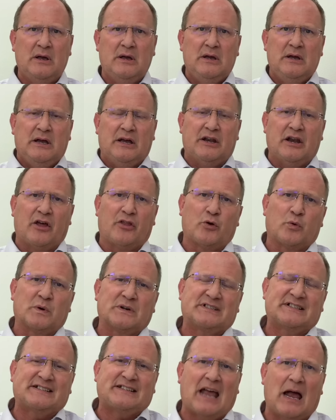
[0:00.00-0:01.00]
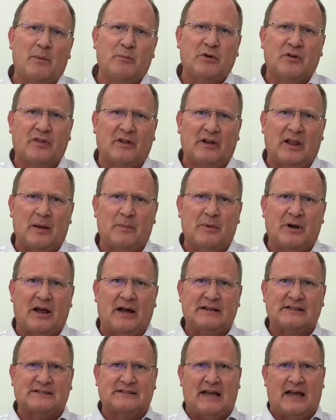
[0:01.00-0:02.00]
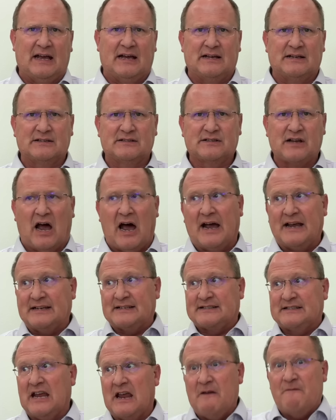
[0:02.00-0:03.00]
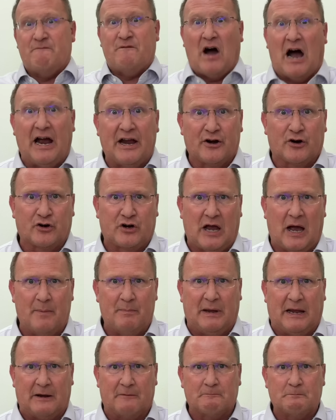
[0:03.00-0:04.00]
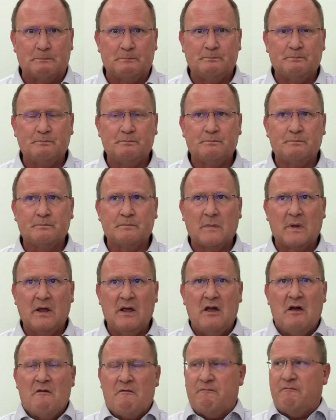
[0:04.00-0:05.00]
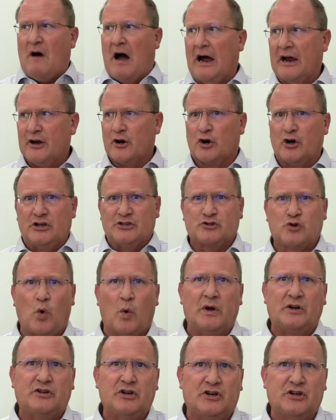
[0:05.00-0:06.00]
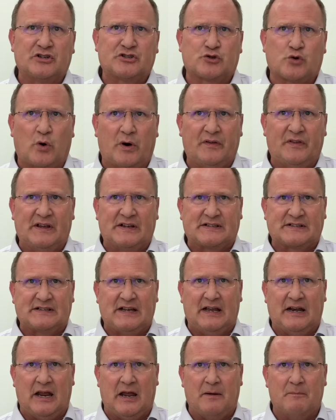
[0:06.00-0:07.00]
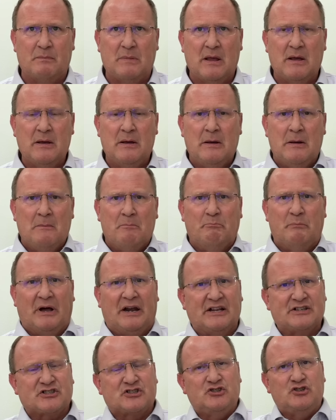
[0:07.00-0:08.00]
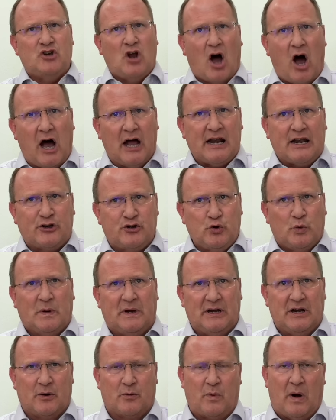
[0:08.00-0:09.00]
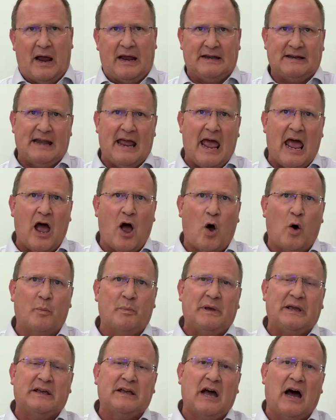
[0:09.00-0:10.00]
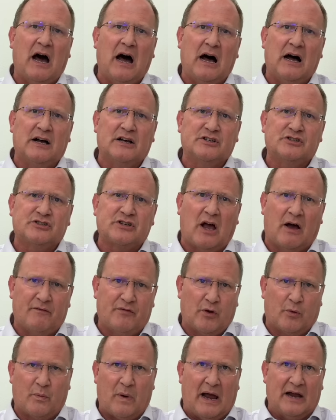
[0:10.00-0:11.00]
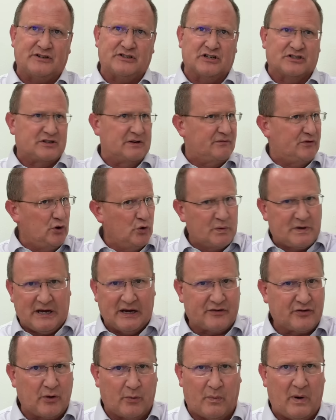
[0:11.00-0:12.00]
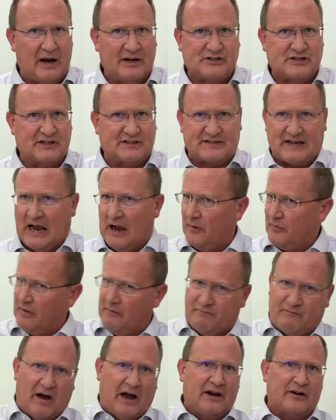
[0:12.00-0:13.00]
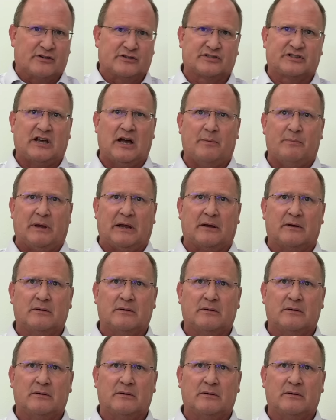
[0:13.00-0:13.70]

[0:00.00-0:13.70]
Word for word: In other words, Samuel the Lamanite says, I see fire coming. Fire is going to destroy this city but it's not doing it right now because of the righteous. If you kick the righteous out, the fire's coming.